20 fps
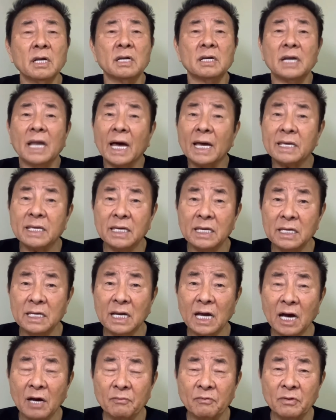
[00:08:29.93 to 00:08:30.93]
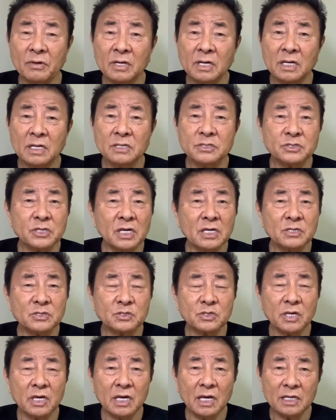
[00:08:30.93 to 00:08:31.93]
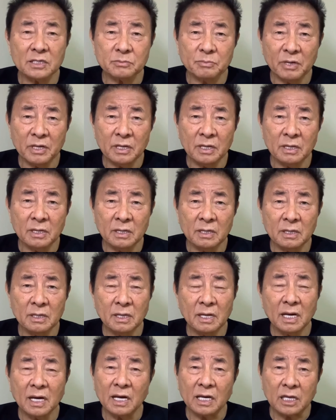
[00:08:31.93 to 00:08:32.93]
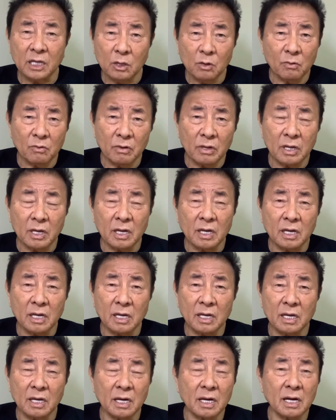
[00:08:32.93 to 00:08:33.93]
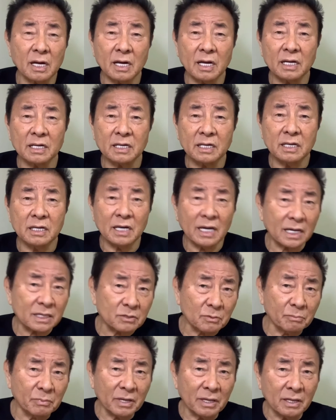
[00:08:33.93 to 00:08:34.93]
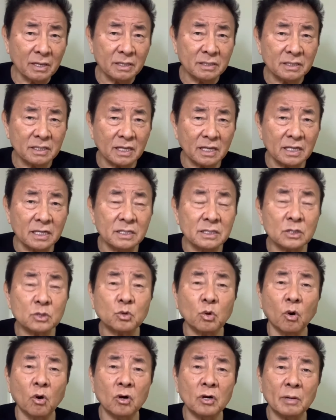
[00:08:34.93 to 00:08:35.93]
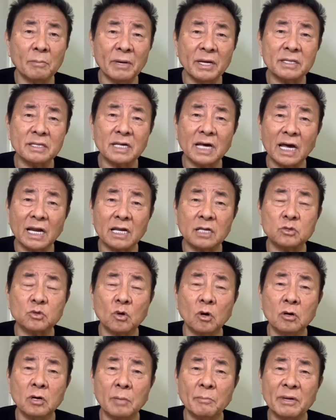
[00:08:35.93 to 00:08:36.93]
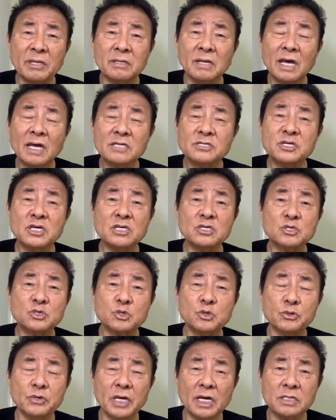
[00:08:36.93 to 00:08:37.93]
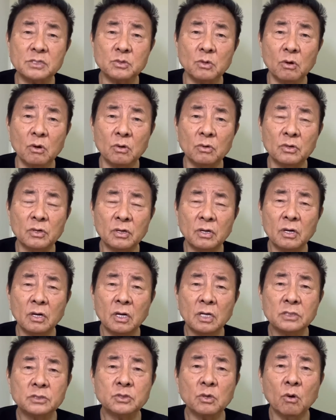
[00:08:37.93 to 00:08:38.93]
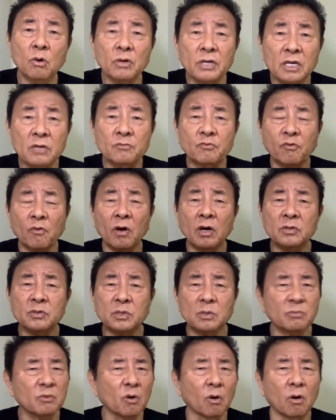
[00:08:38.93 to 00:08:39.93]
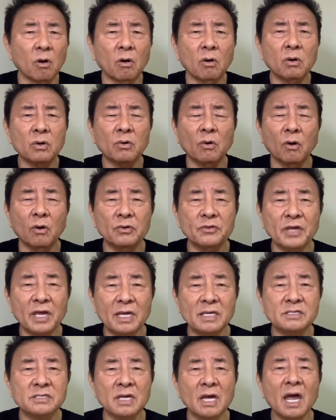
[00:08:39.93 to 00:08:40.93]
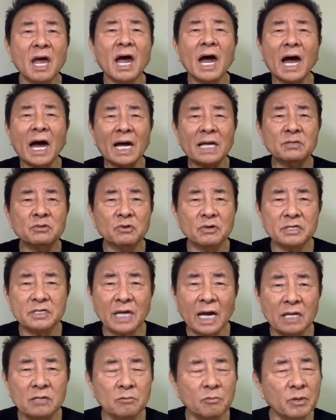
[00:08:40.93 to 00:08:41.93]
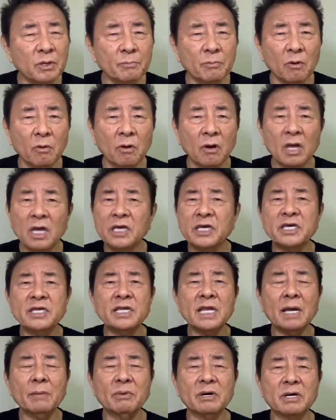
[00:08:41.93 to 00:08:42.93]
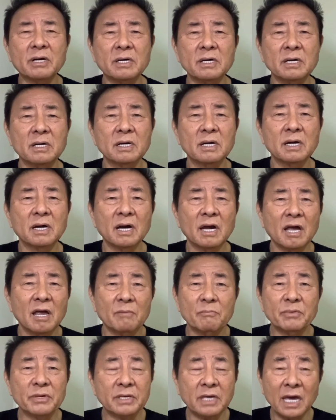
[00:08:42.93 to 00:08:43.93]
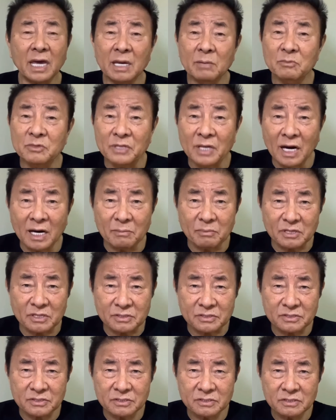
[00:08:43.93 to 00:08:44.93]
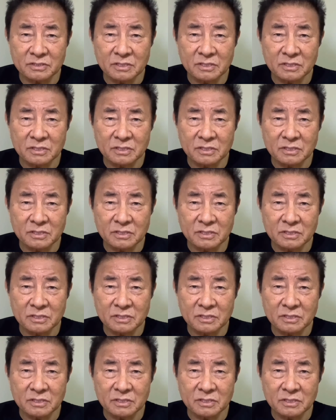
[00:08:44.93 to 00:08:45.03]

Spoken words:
lucky enough, since he has been, he had been in the tournament, kata tournament, since 2 years old. So in front of all audience, hundred people, he never became nervous.